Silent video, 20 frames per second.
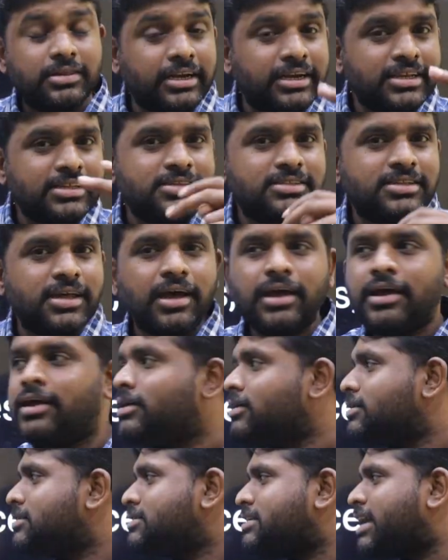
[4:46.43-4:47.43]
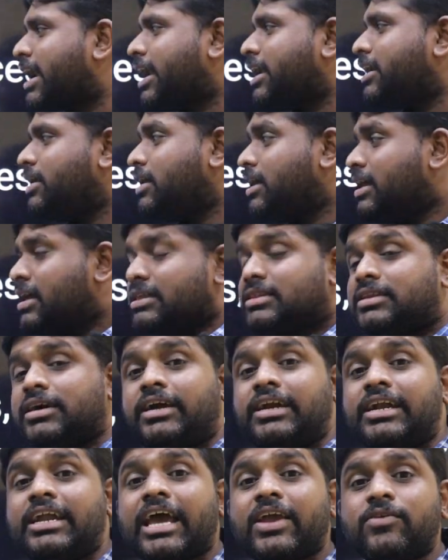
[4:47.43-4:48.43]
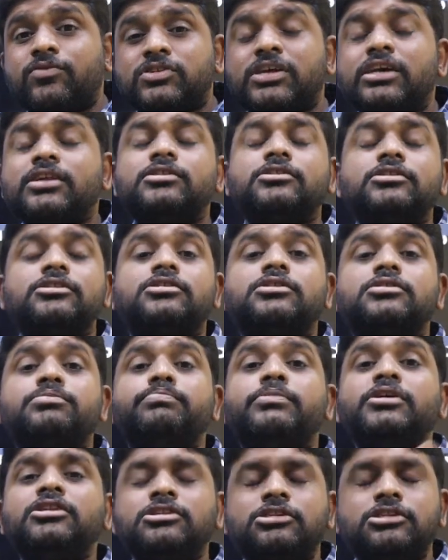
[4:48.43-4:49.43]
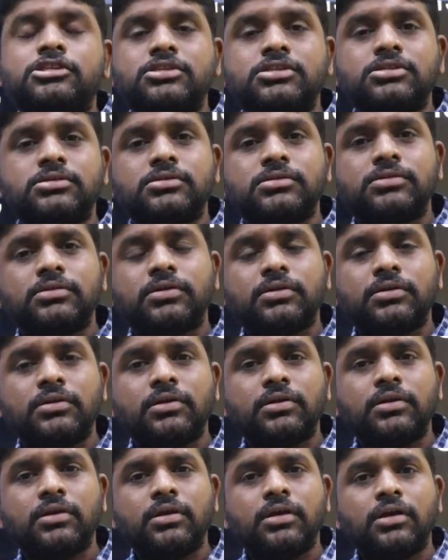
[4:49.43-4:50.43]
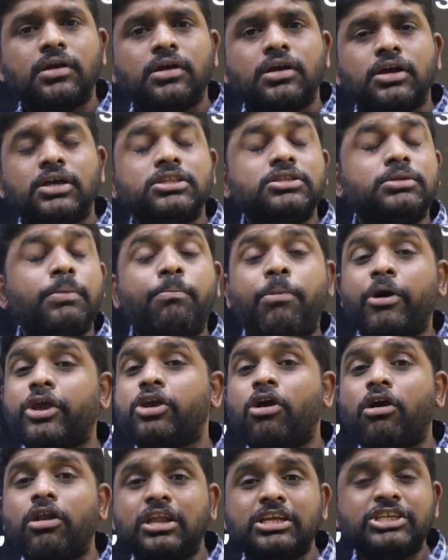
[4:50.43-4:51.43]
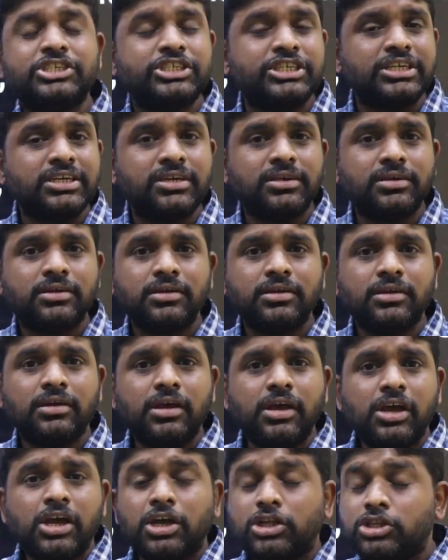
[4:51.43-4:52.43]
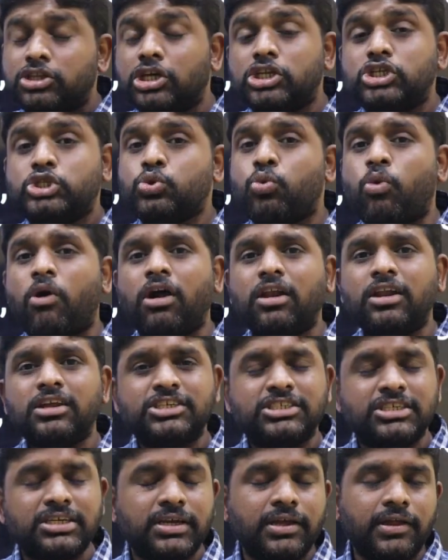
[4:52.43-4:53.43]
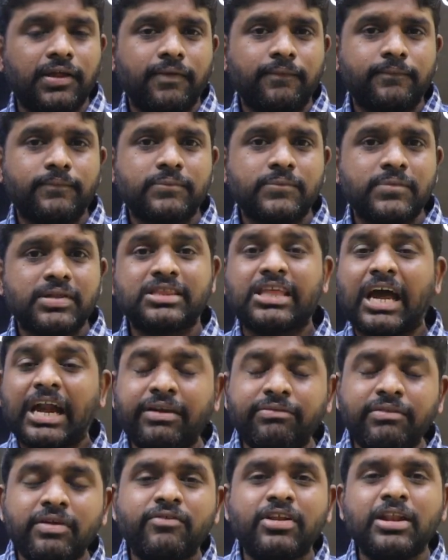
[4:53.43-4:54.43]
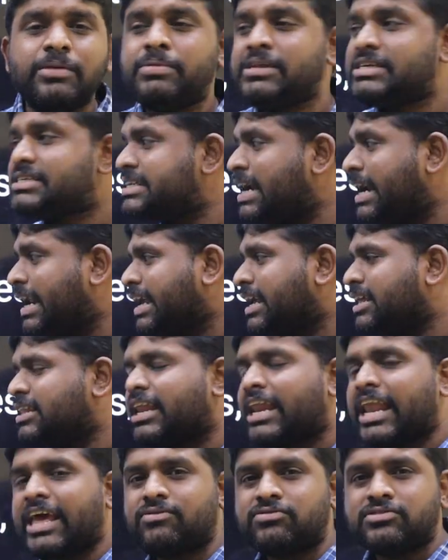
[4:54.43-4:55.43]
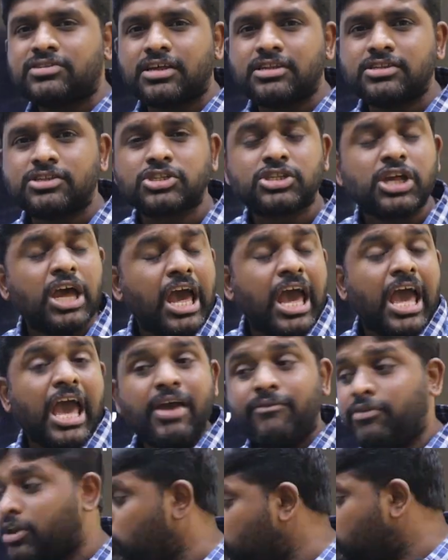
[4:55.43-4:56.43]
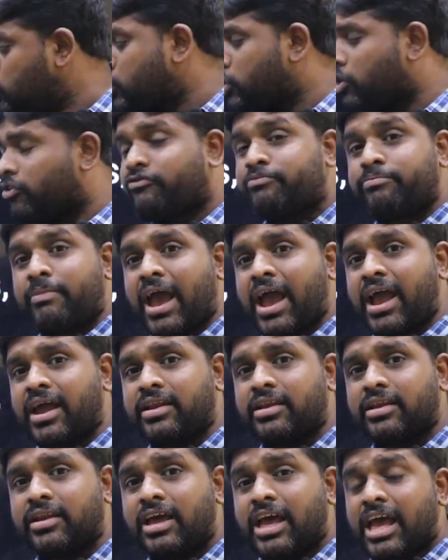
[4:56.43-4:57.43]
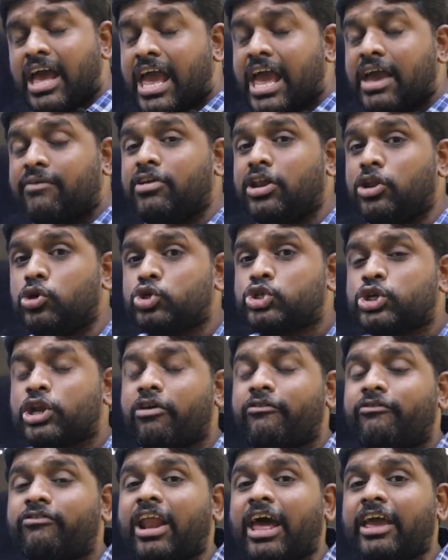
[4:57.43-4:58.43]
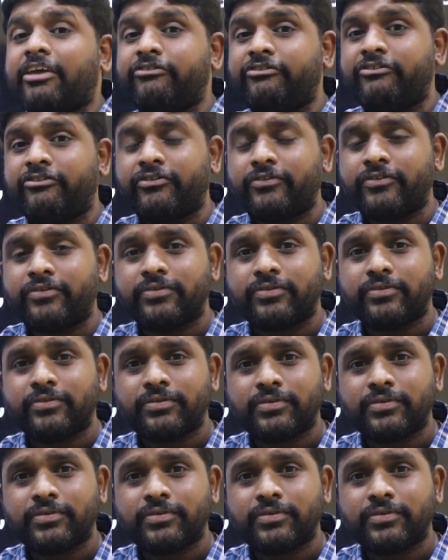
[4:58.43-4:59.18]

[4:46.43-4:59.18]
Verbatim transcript: That is the second. Third, life sciences means the biology, the zoology that we will be studying in the life sciences. Evolution of man, evolution of life,